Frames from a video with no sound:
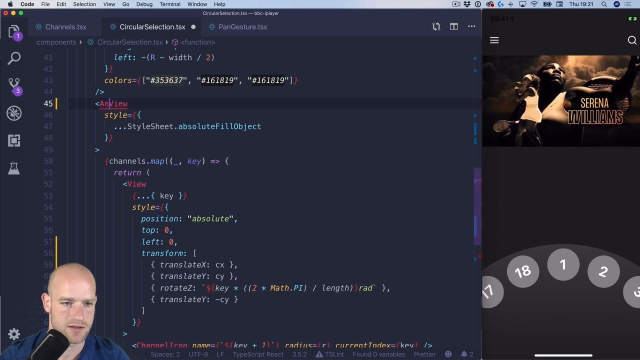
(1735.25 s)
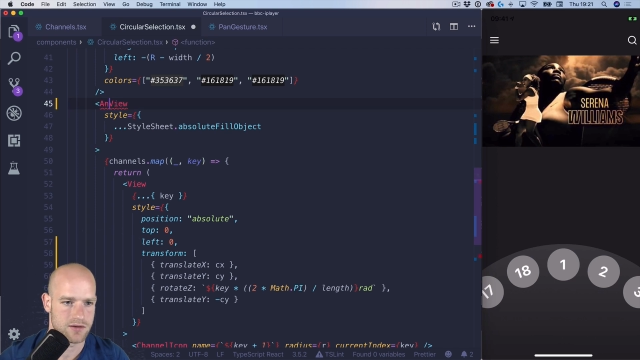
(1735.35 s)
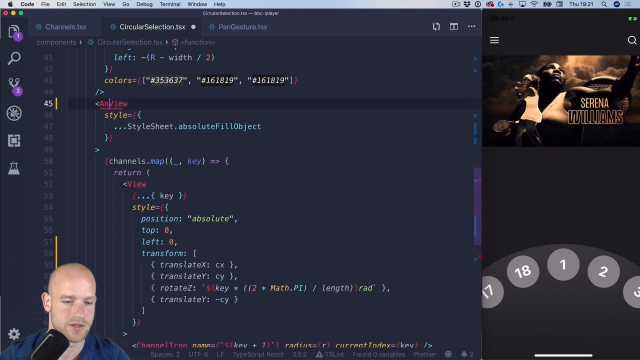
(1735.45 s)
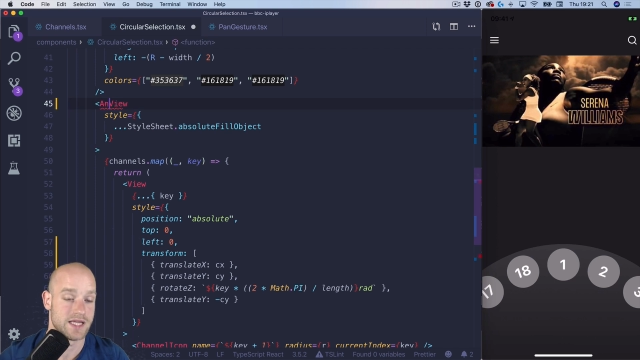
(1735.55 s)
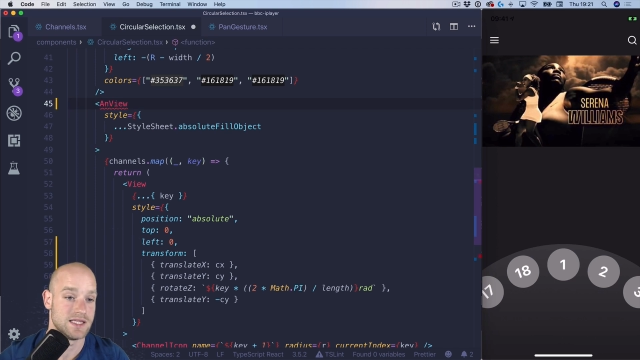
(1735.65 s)

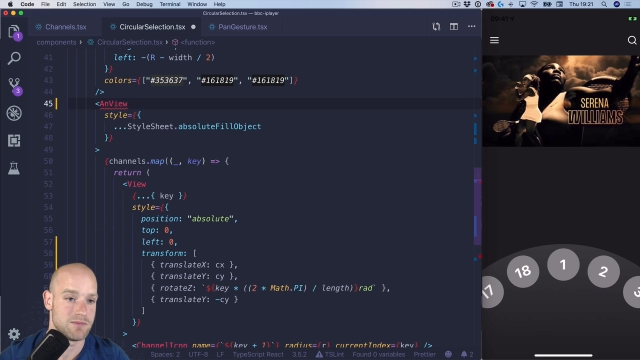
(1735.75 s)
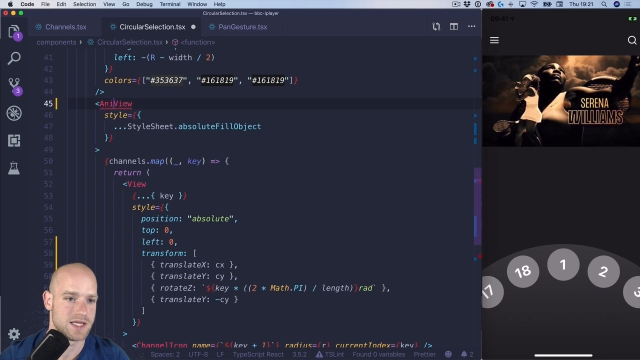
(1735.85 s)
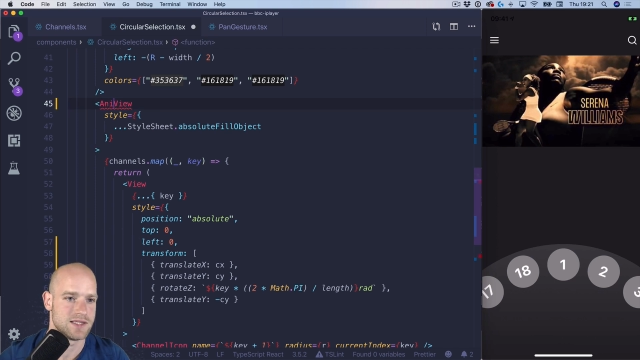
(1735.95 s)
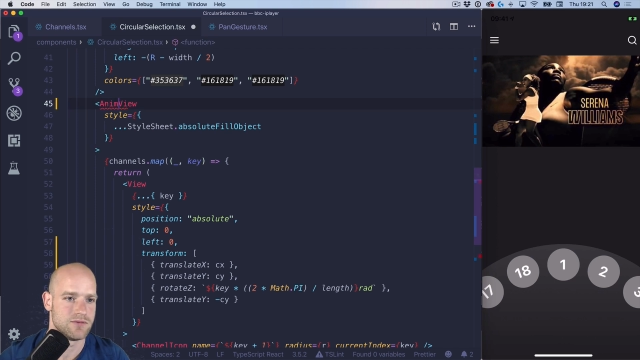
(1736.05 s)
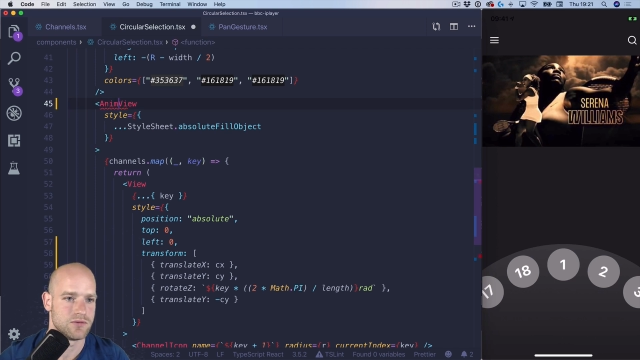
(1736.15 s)
an
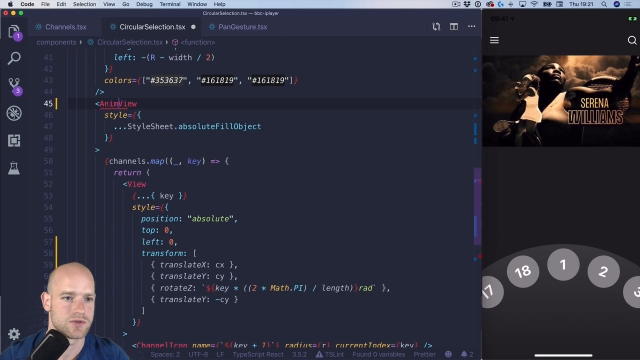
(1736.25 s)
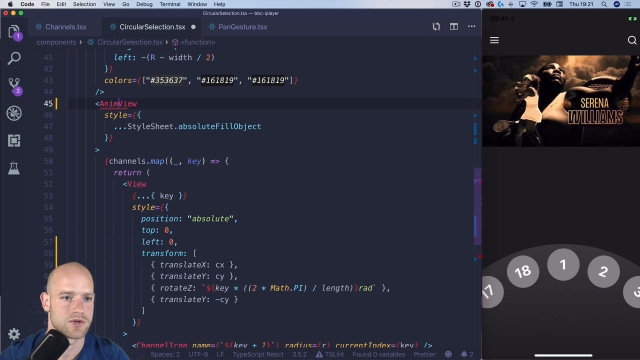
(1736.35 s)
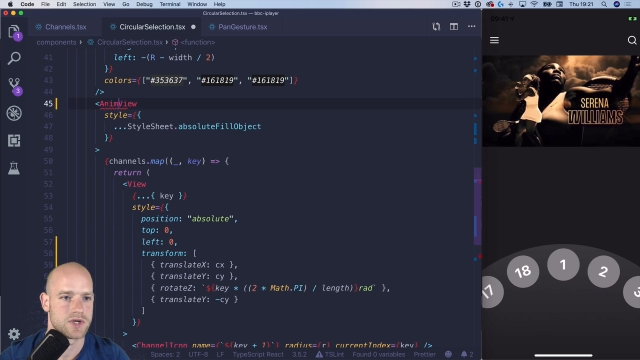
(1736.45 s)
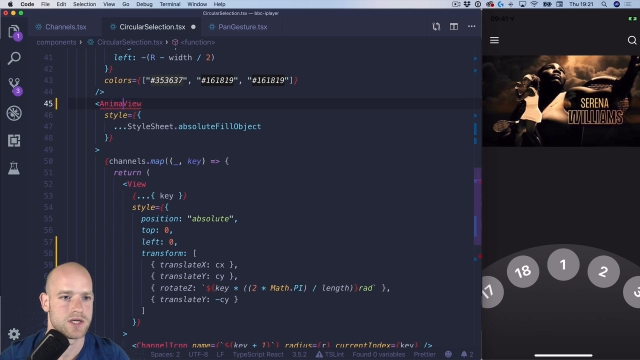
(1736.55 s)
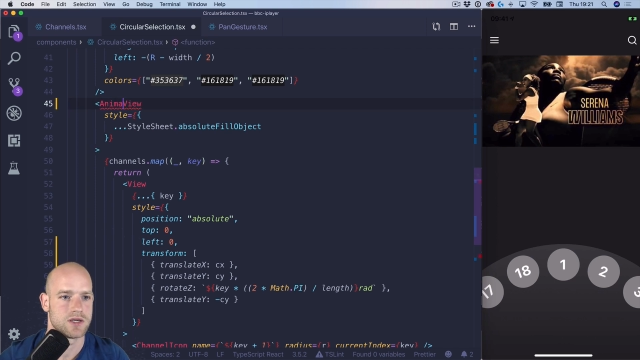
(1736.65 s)
animated view,
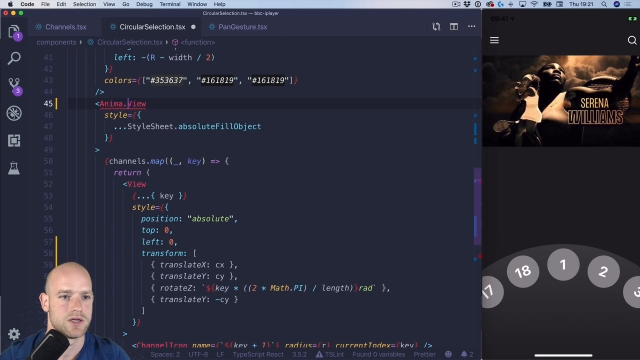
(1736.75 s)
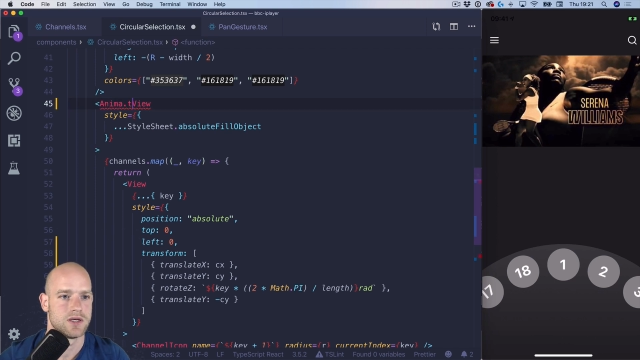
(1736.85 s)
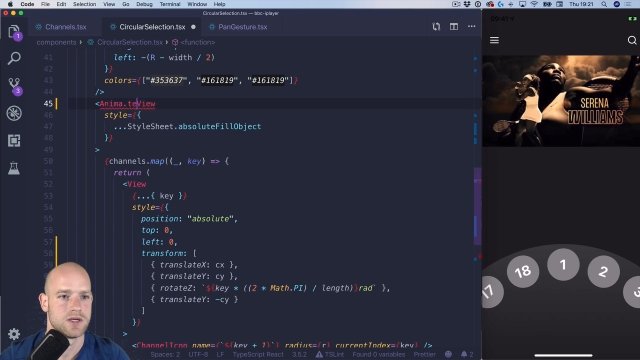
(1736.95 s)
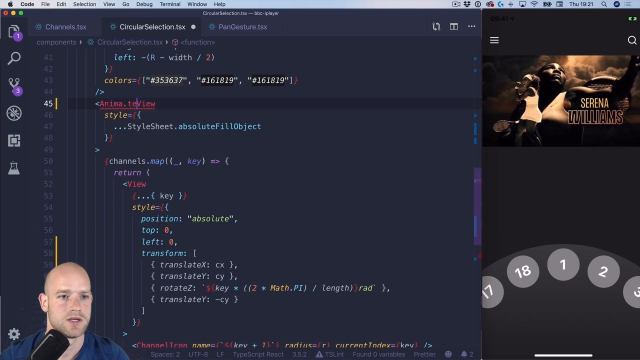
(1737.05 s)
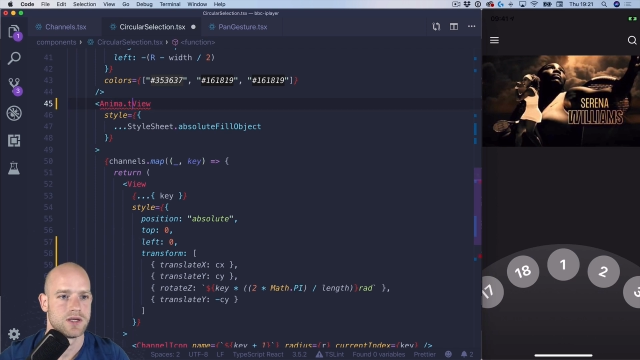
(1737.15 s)
sorry.
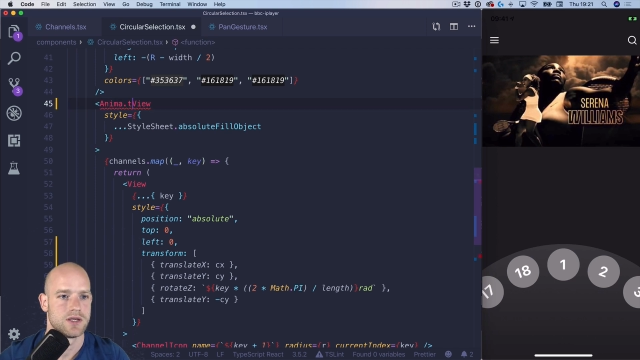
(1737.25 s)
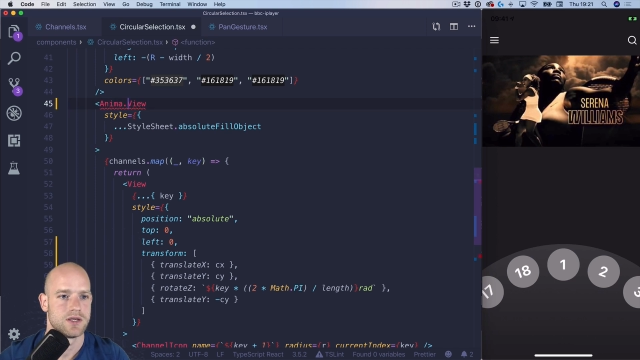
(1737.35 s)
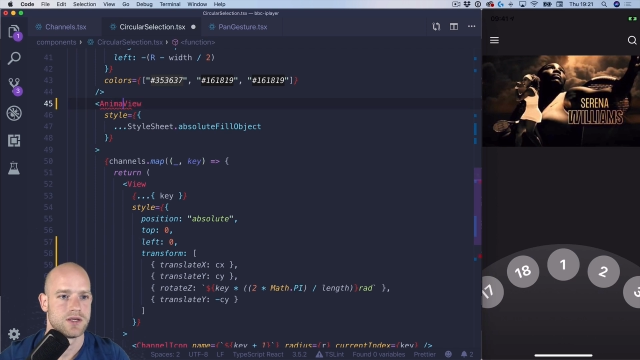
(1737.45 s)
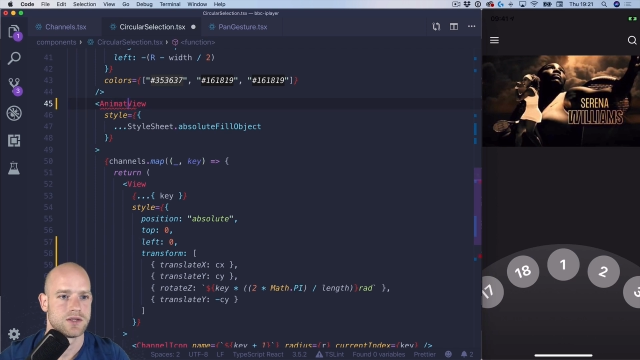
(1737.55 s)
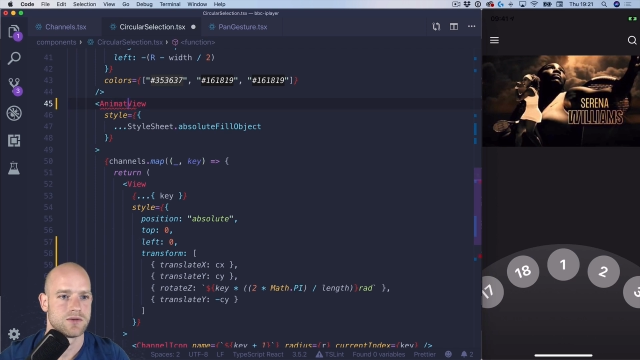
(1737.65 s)

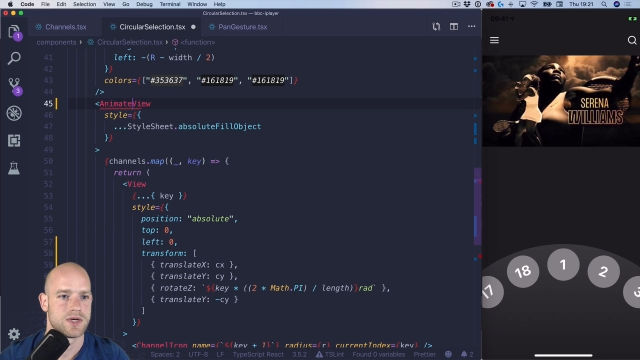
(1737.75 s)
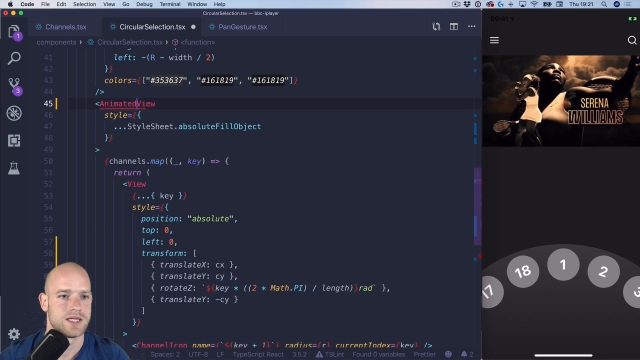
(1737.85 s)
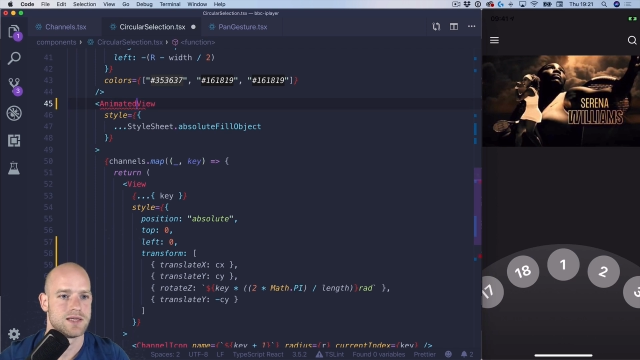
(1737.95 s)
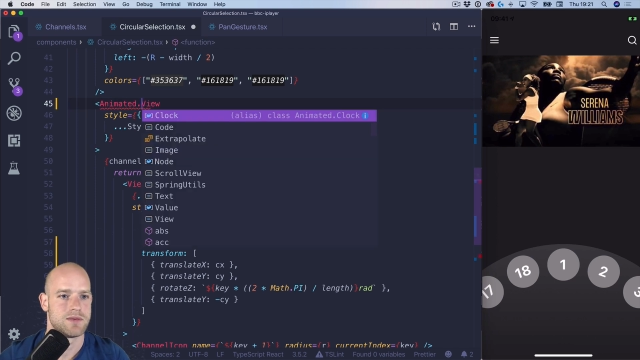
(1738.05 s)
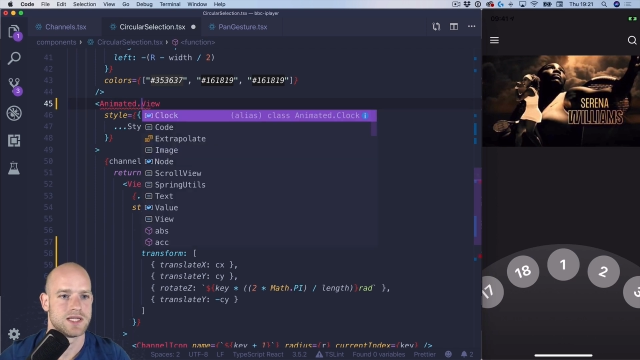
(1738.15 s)
So
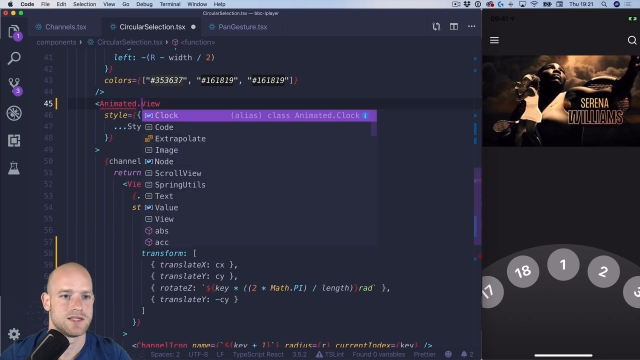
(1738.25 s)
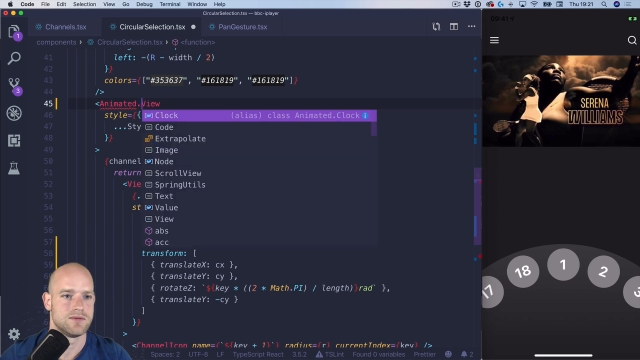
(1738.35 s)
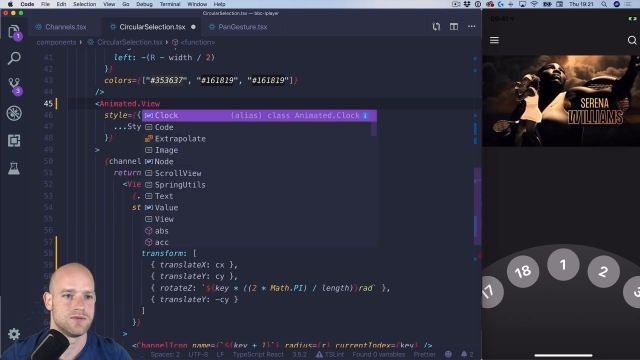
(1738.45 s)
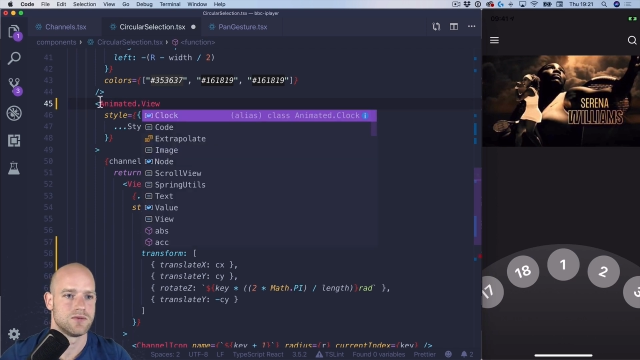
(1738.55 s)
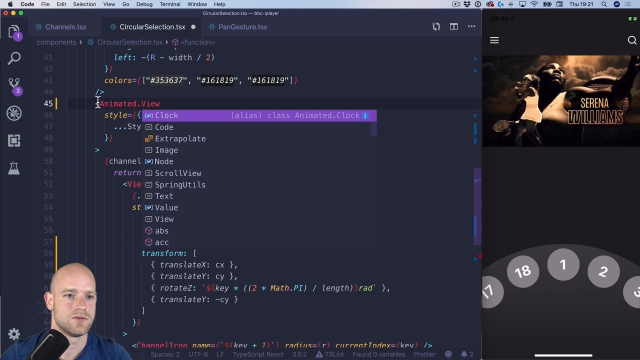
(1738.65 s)
animated
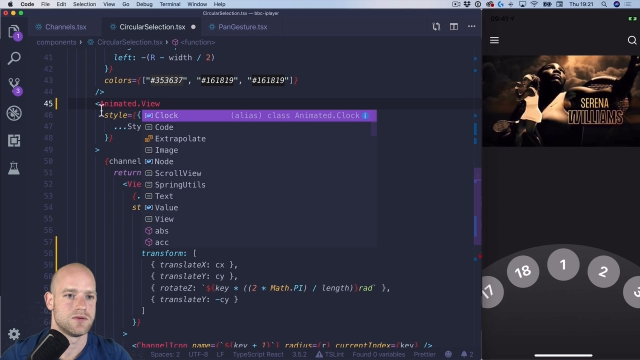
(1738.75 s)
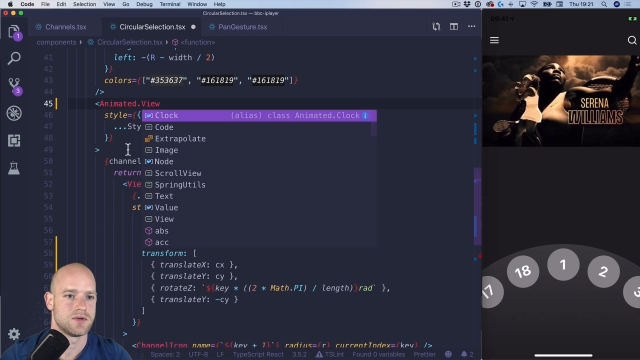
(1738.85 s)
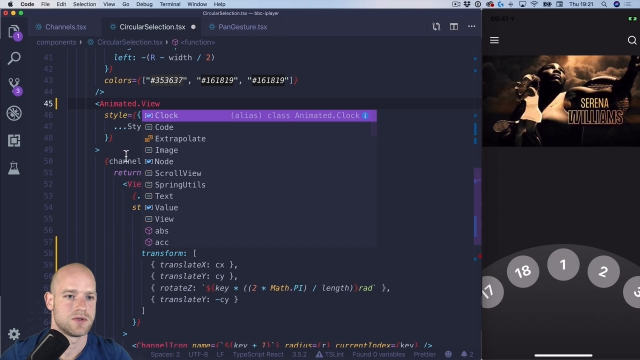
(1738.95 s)
view,